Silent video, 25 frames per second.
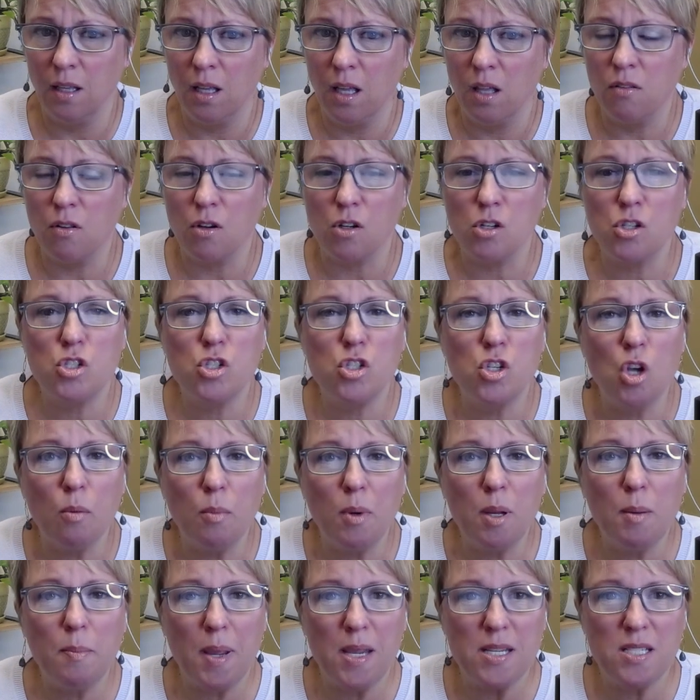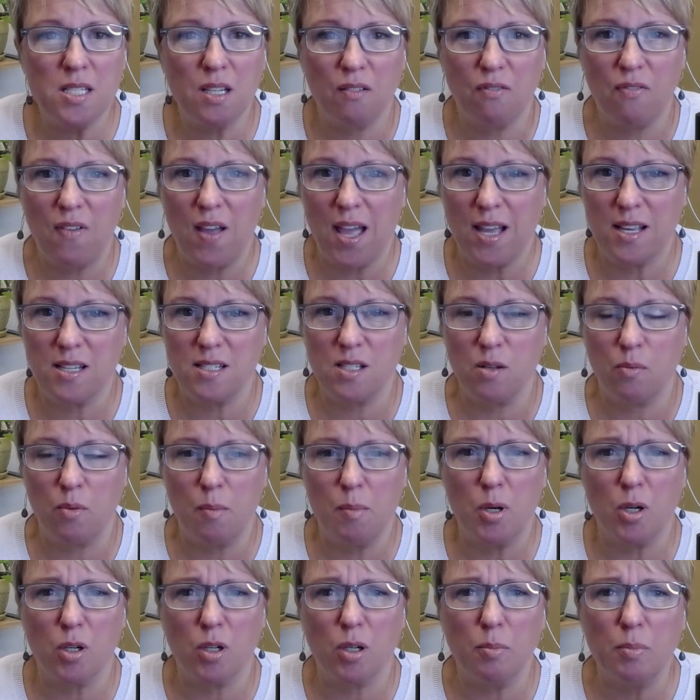There are so many basic facts that
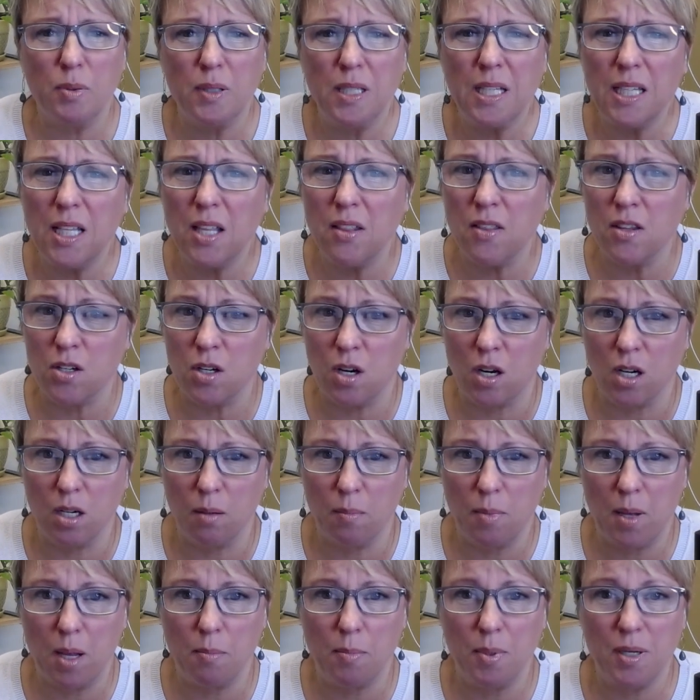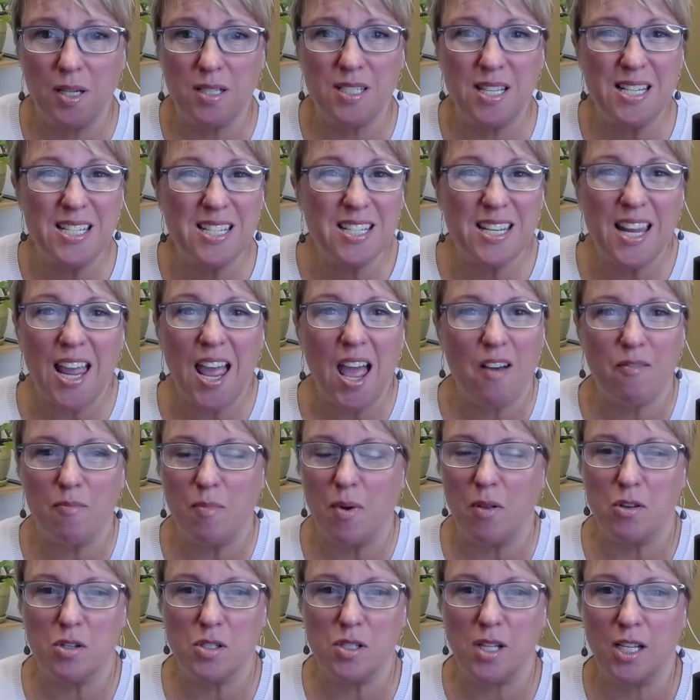women are completely in the dark about because they didn't have
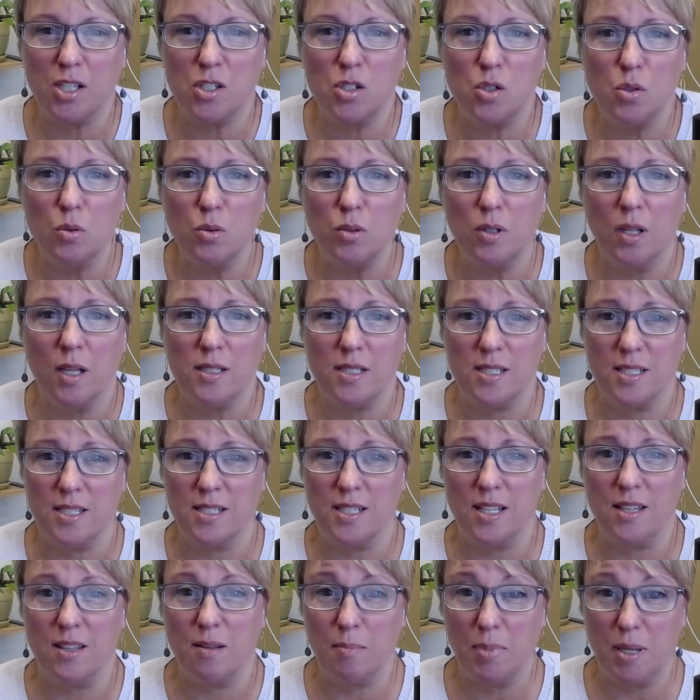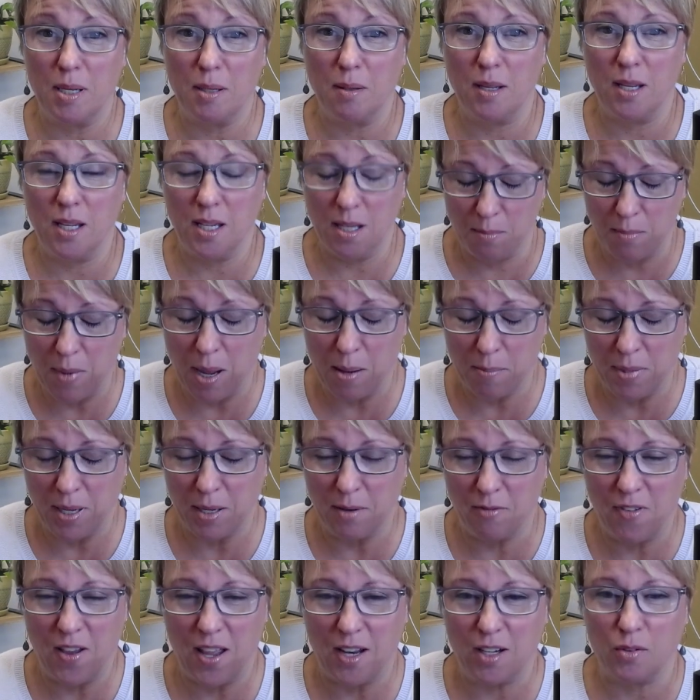mothers like Tula did in, the big, in My
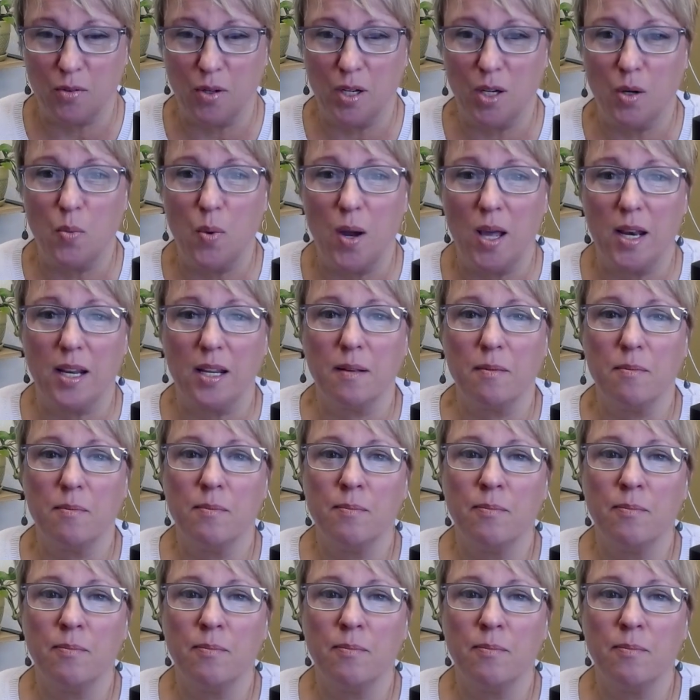Big Fat Greek Wedding.